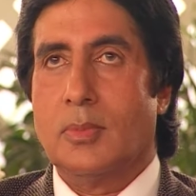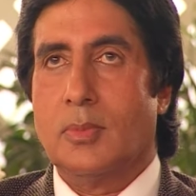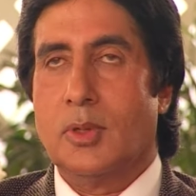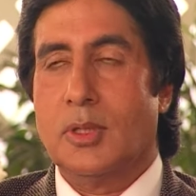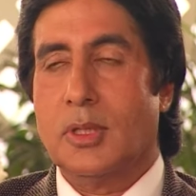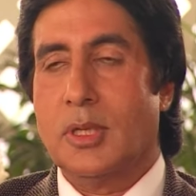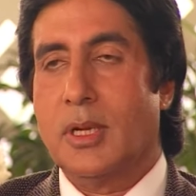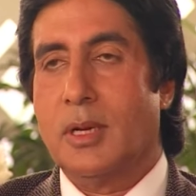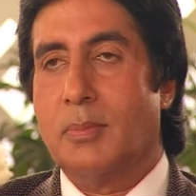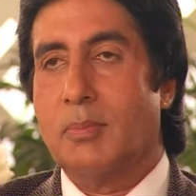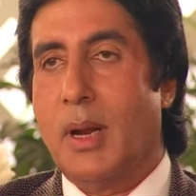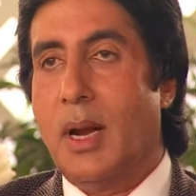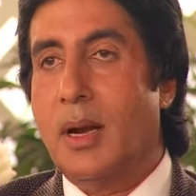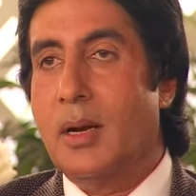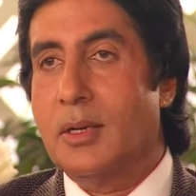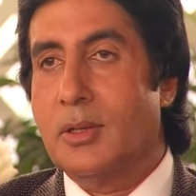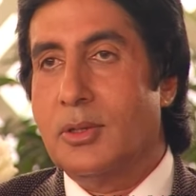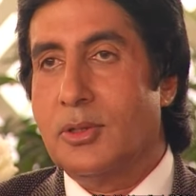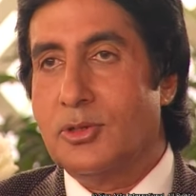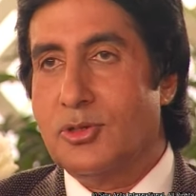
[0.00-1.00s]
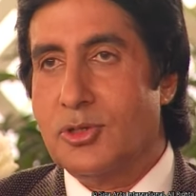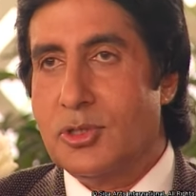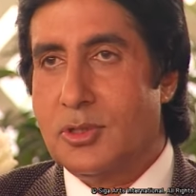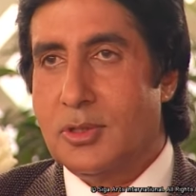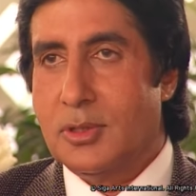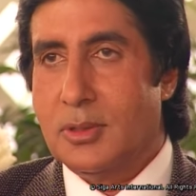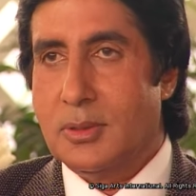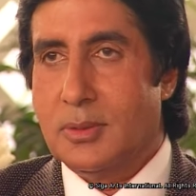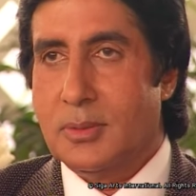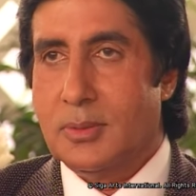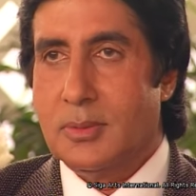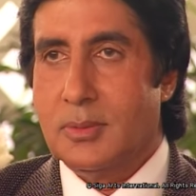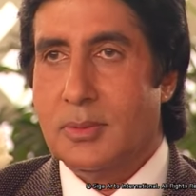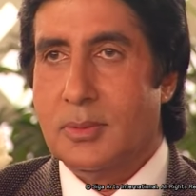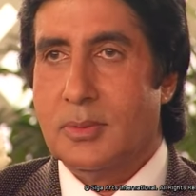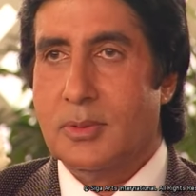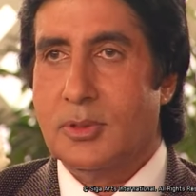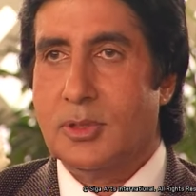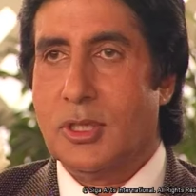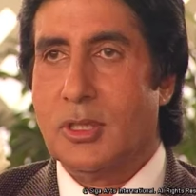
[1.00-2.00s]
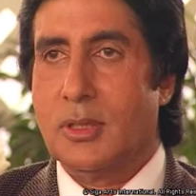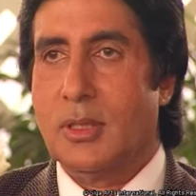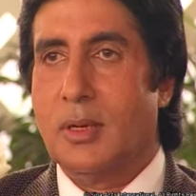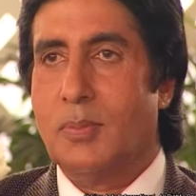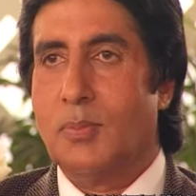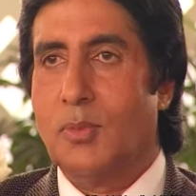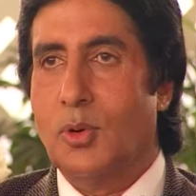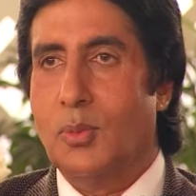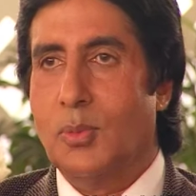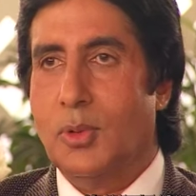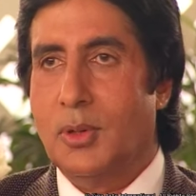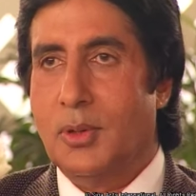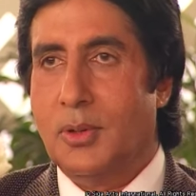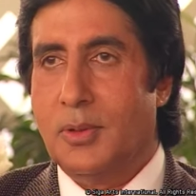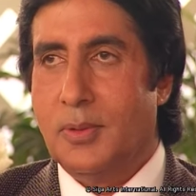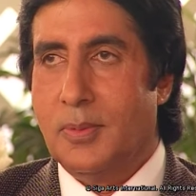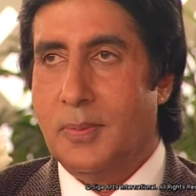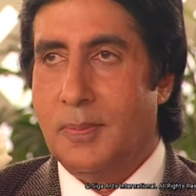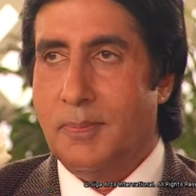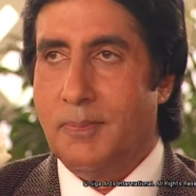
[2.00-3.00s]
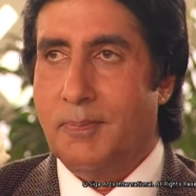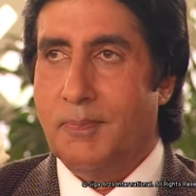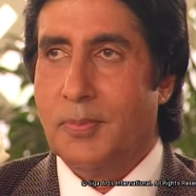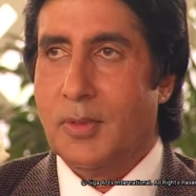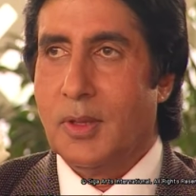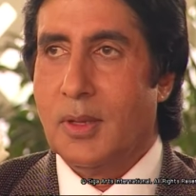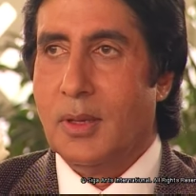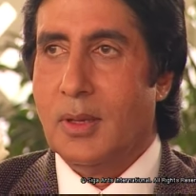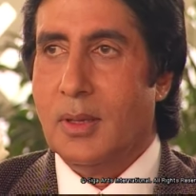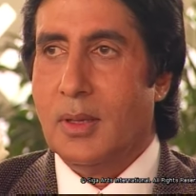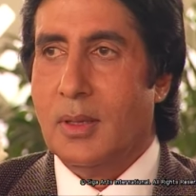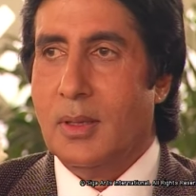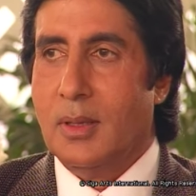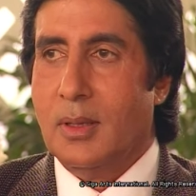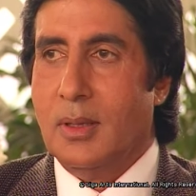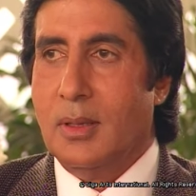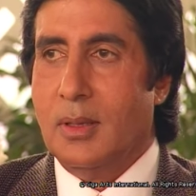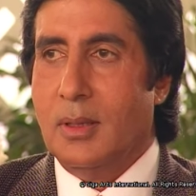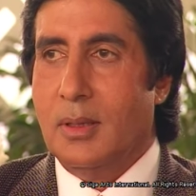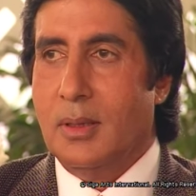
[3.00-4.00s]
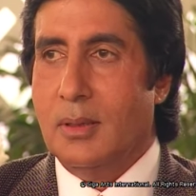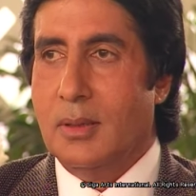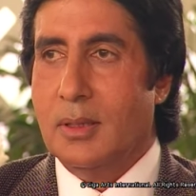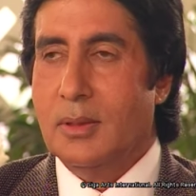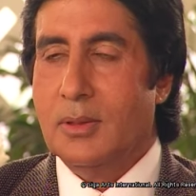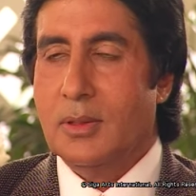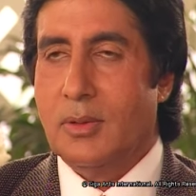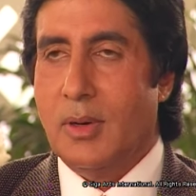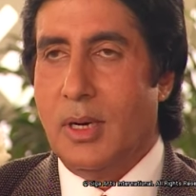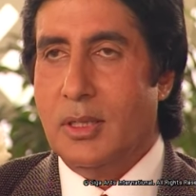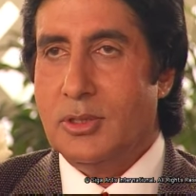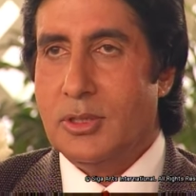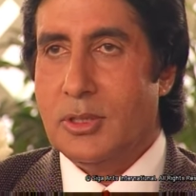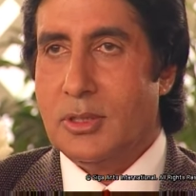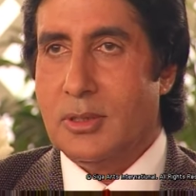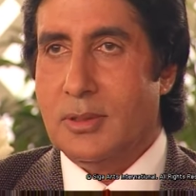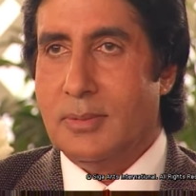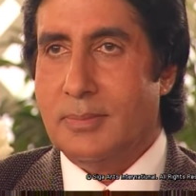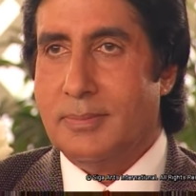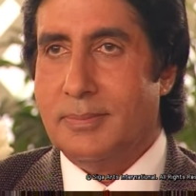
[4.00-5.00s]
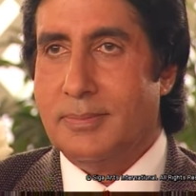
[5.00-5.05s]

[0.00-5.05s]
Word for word: When they get married, the children, to share that moment. And then the grandchildren.